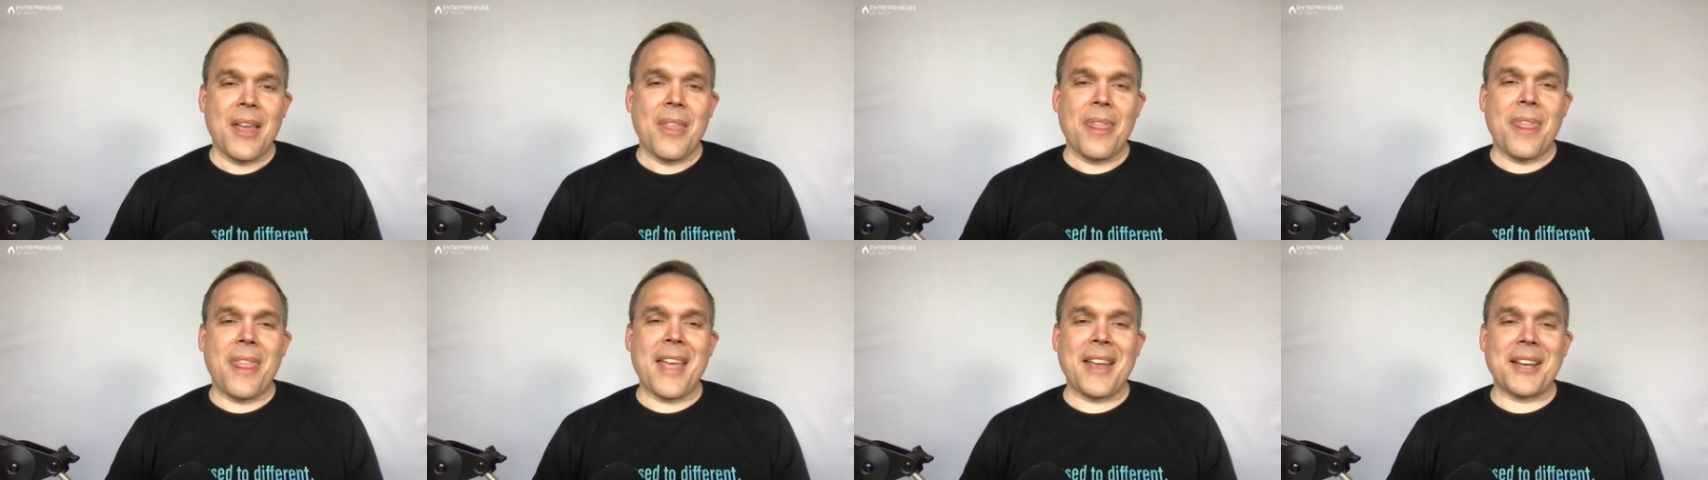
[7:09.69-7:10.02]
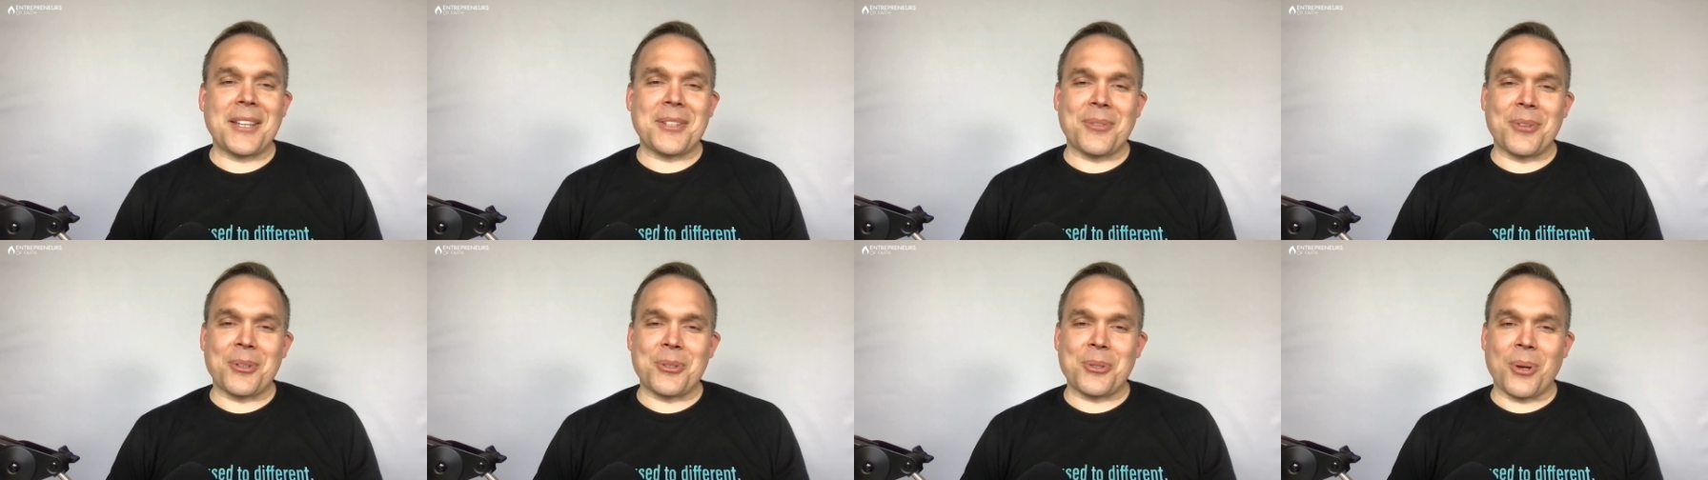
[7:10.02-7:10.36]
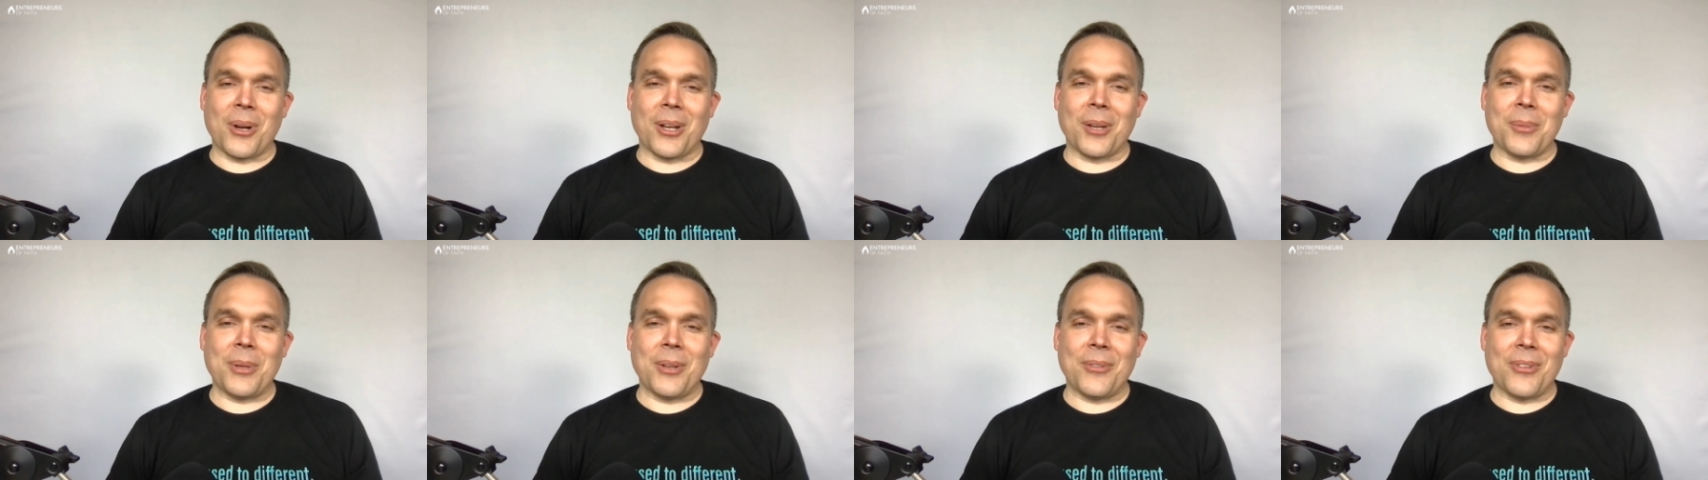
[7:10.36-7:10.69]
Thanks for
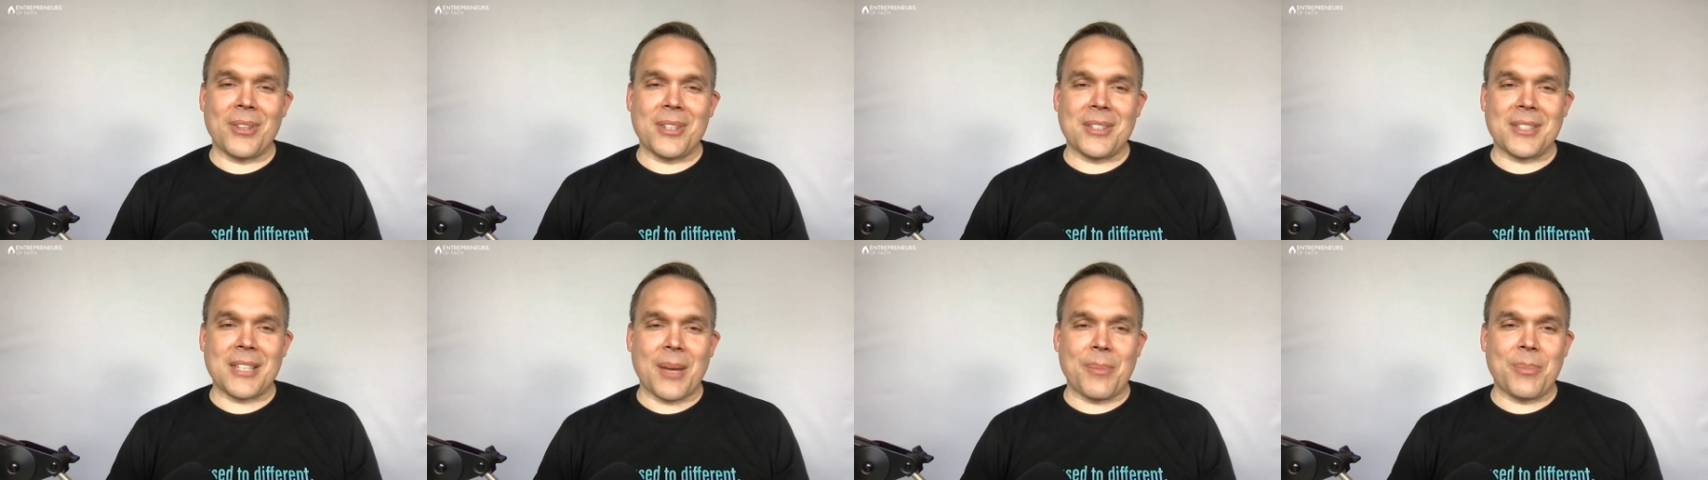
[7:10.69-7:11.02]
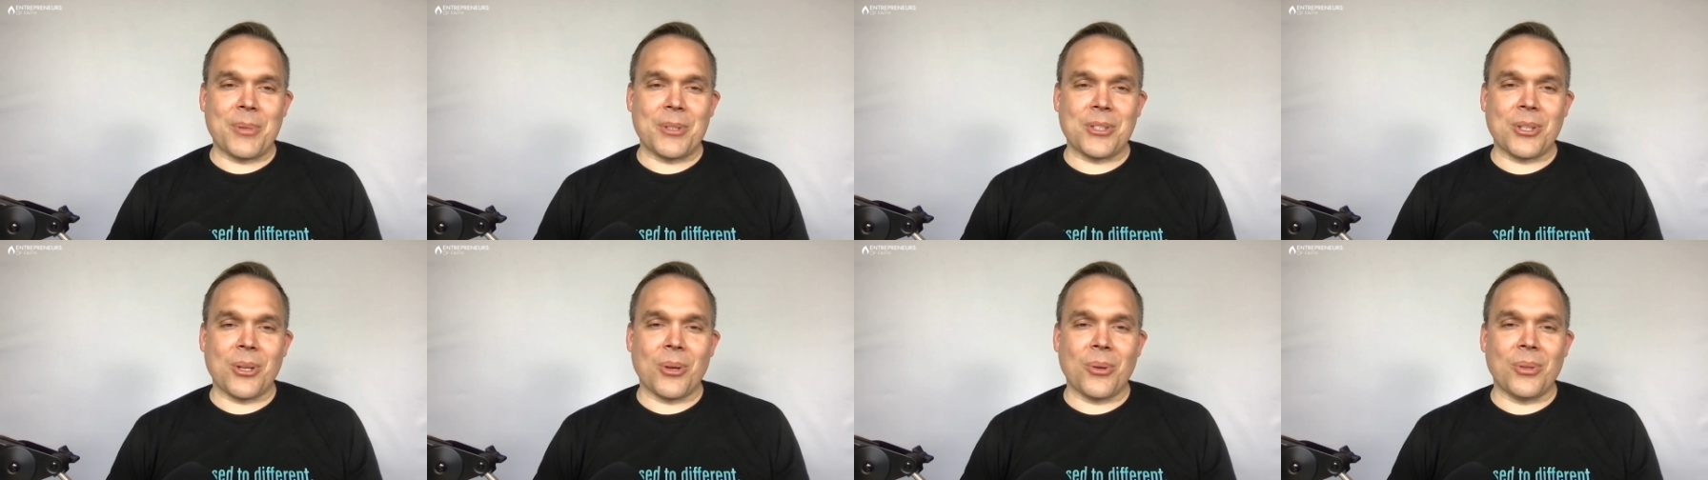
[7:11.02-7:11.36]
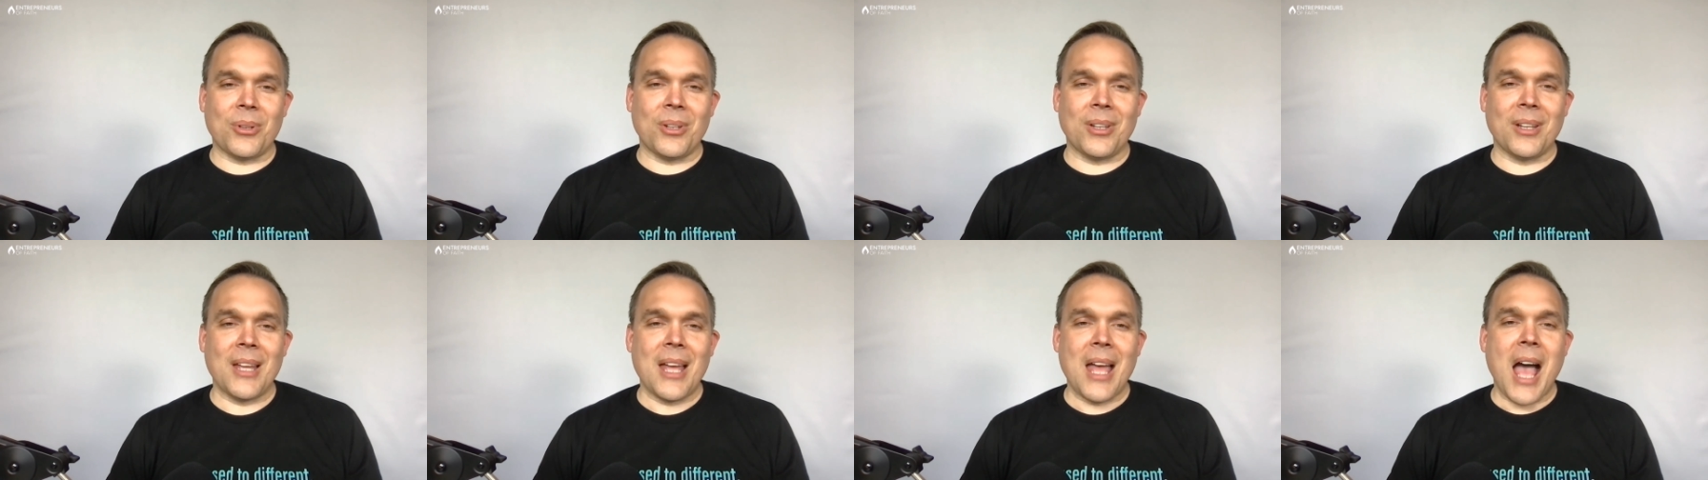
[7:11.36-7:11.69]
joining me for this
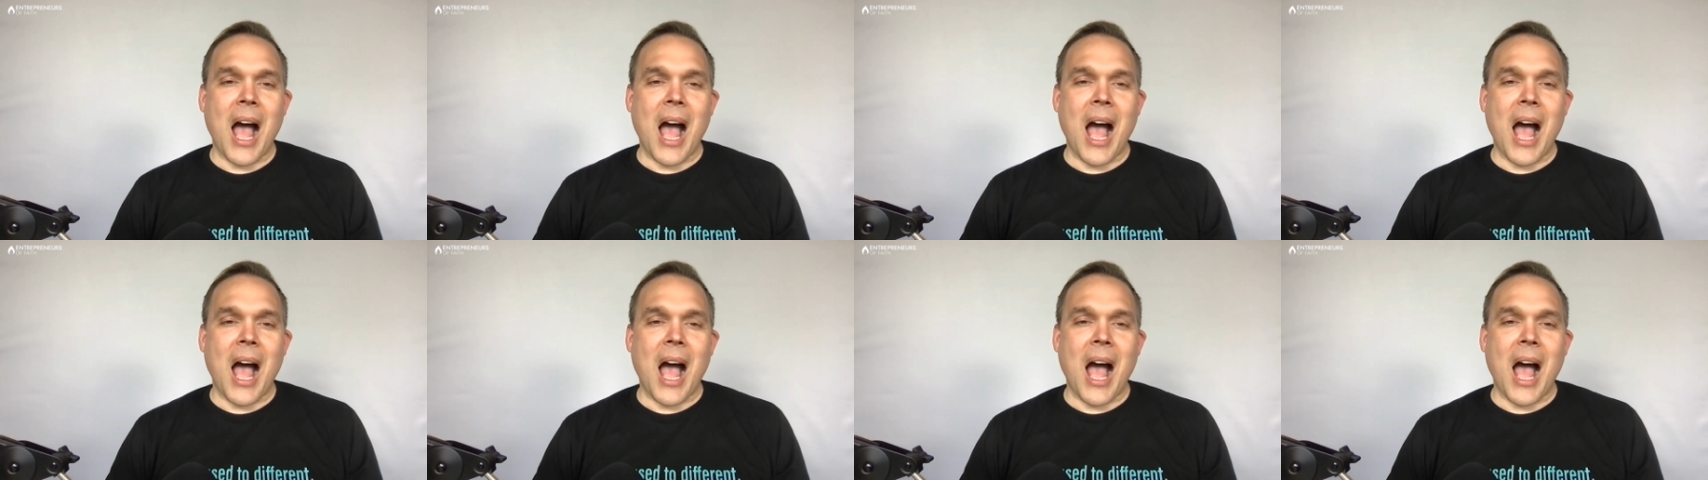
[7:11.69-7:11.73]
episode.